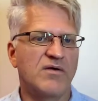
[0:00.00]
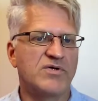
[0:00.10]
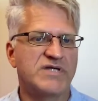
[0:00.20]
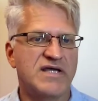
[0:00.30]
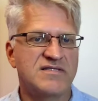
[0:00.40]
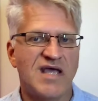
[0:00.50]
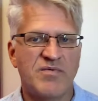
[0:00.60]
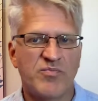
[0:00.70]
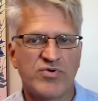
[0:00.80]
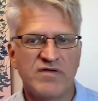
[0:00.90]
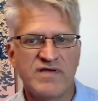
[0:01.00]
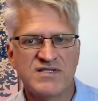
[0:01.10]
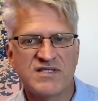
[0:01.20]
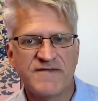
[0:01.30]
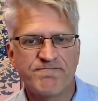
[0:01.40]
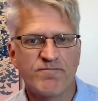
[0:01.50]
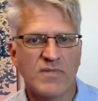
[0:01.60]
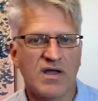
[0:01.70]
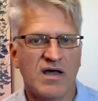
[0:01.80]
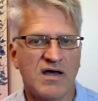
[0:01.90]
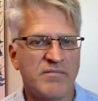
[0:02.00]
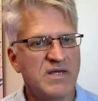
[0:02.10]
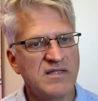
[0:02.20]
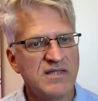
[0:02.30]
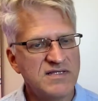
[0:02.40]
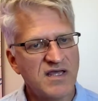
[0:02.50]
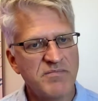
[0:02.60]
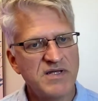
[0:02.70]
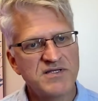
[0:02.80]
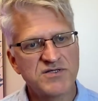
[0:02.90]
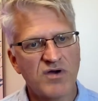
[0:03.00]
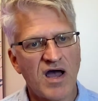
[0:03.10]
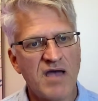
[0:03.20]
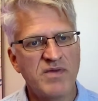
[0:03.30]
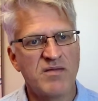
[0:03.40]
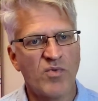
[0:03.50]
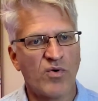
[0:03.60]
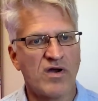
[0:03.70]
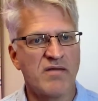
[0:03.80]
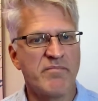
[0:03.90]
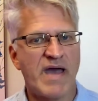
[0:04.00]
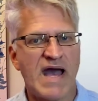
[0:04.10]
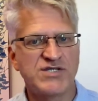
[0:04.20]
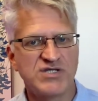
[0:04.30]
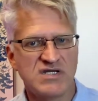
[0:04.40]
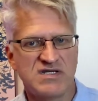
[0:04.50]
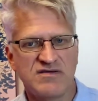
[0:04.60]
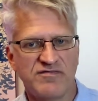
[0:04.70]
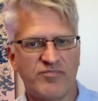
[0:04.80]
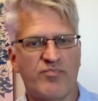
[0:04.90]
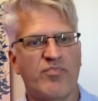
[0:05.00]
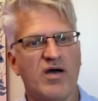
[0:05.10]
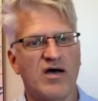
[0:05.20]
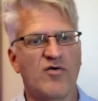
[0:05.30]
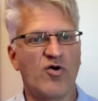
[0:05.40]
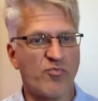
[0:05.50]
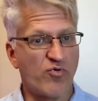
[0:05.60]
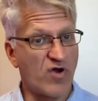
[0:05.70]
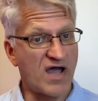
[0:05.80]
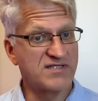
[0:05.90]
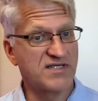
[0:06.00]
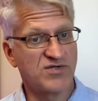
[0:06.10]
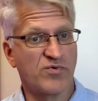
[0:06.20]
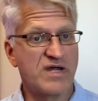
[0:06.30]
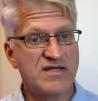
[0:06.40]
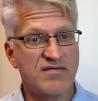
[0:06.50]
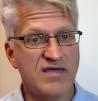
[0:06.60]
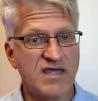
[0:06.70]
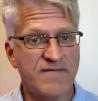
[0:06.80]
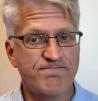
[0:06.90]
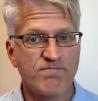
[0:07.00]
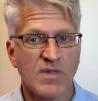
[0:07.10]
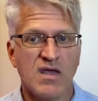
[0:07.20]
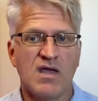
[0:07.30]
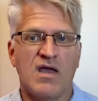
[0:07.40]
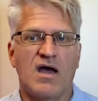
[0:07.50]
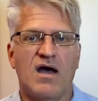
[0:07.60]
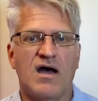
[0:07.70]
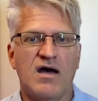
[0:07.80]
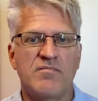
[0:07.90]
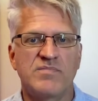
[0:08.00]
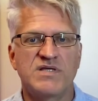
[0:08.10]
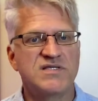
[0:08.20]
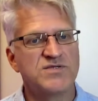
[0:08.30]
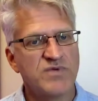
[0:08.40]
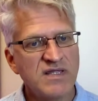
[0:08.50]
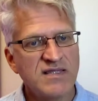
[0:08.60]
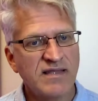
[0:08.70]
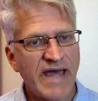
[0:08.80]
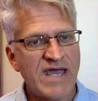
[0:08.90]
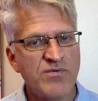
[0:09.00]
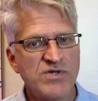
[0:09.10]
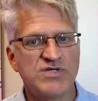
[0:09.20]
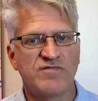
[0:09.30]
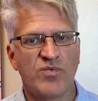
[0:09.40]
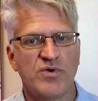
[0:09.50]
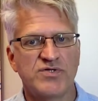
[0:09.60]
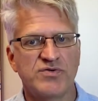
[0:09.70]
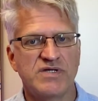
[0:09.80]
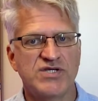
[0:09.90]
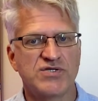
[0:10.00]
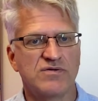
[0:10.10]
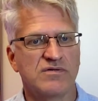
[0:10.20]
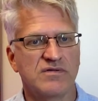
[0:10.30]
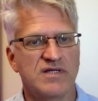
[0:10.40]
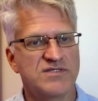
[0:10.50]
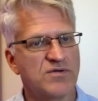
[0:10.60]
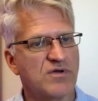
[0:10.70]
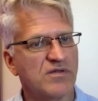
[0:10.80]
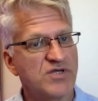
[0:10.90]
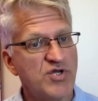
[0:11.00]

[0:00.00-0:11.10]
which I examined previously, and that these can be described in a more imaginative or process-oriented thinking. This is really the language of more traditional and so-called